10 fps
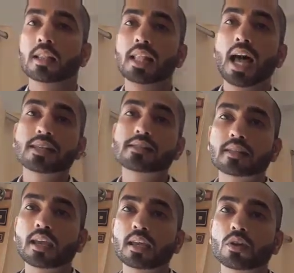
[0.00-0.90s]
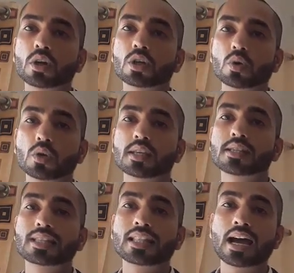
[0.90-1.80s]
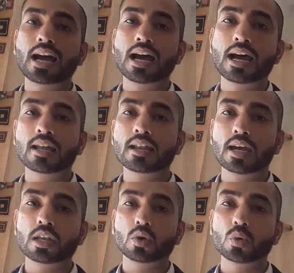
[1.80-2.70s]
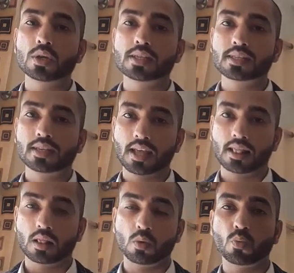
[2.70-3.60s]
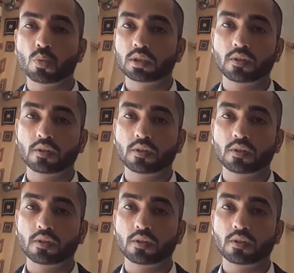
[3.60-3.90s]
The last thing you can do is learn a new skill.